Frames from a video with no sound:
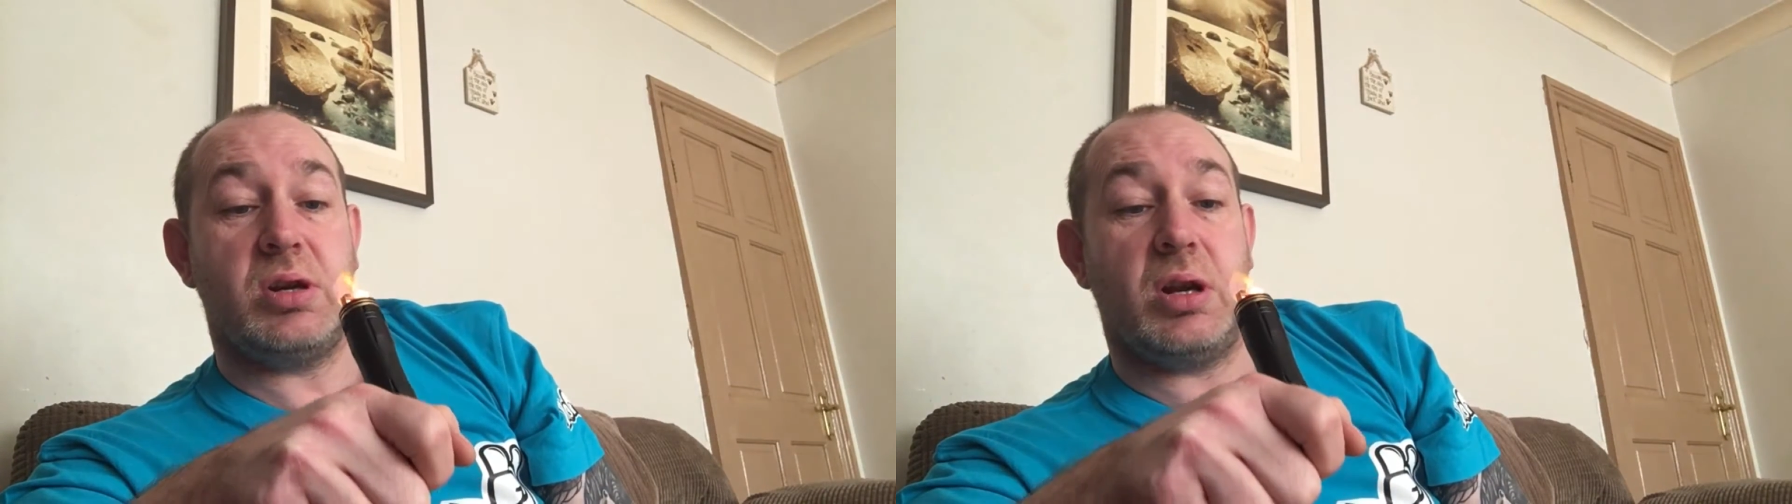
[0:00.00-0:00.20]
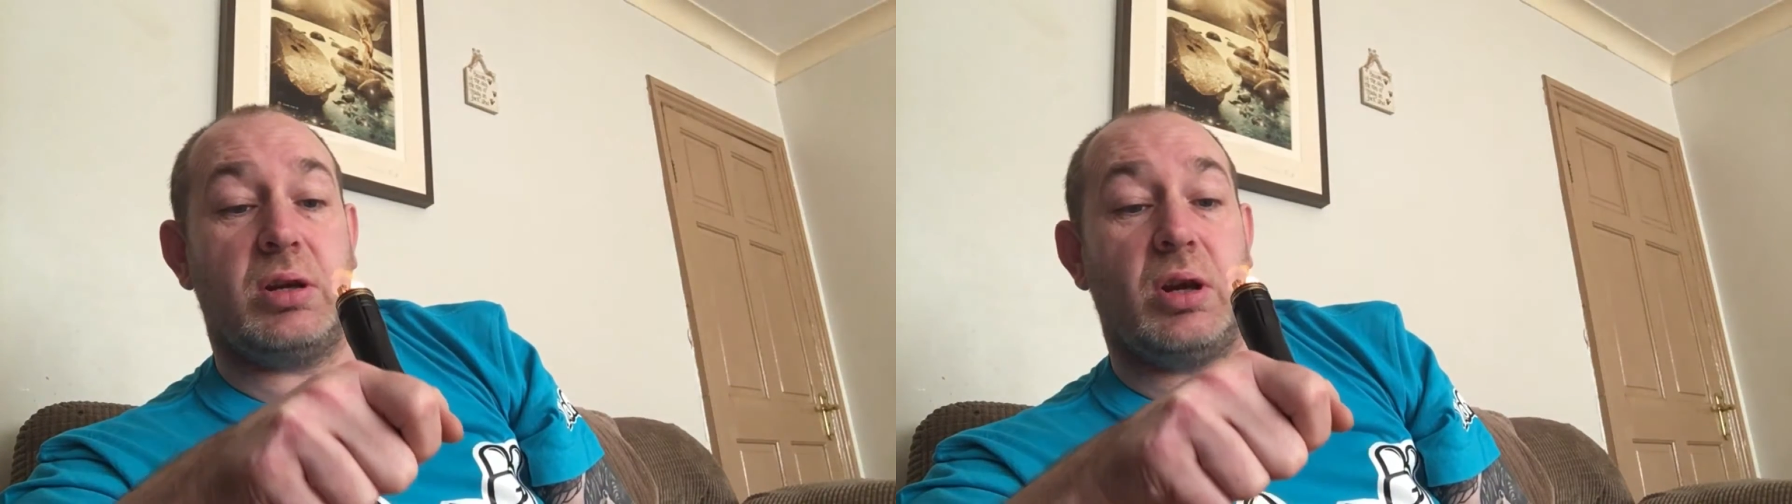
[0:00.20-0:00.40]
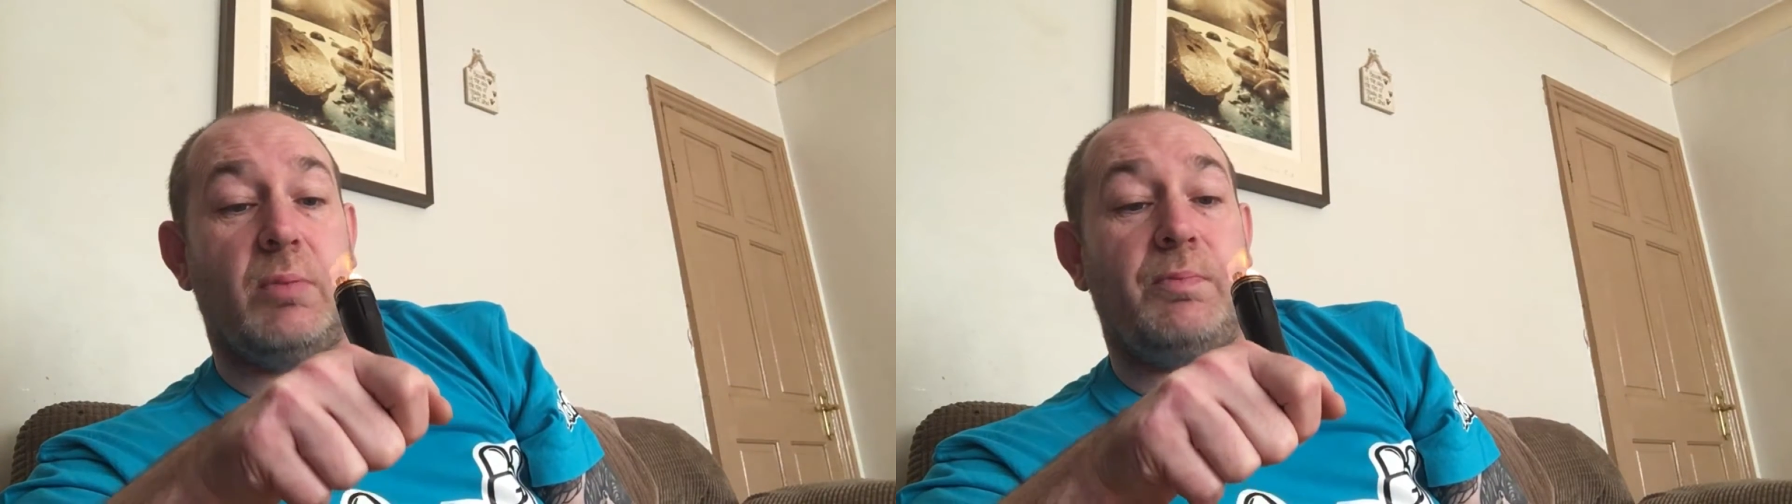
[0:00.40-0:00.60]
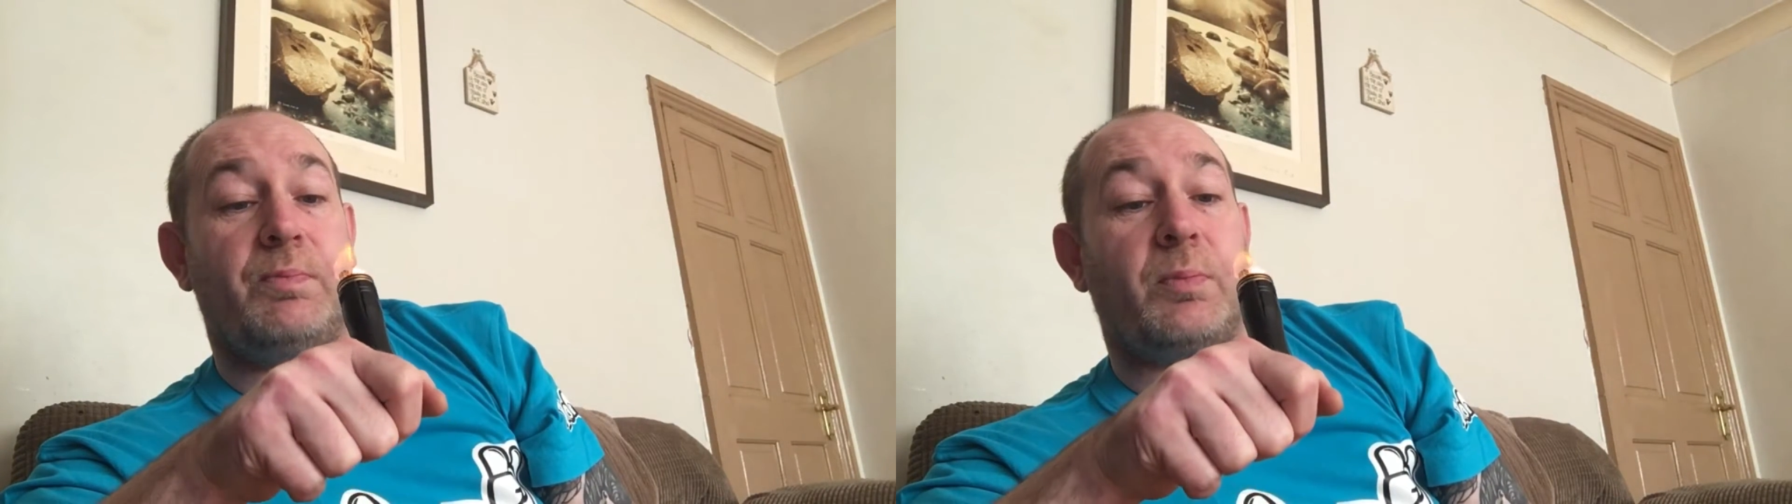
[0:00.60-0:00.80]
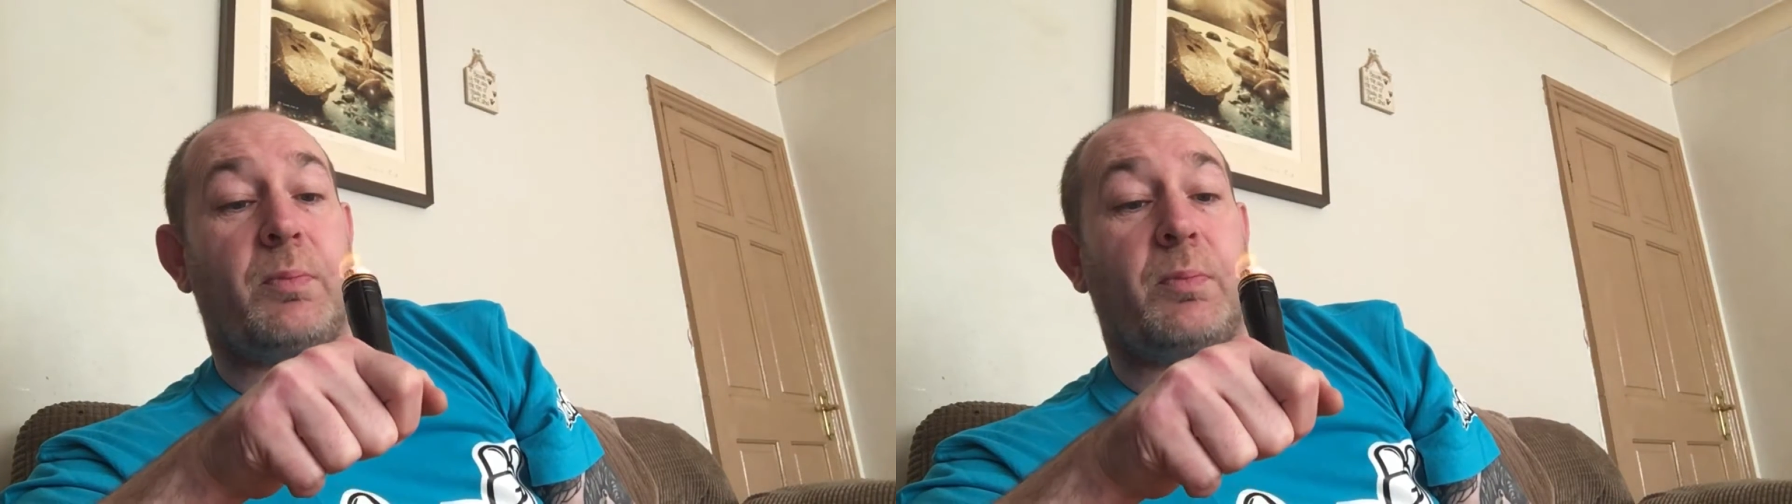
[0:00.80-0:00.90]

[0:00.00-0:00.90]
now gone.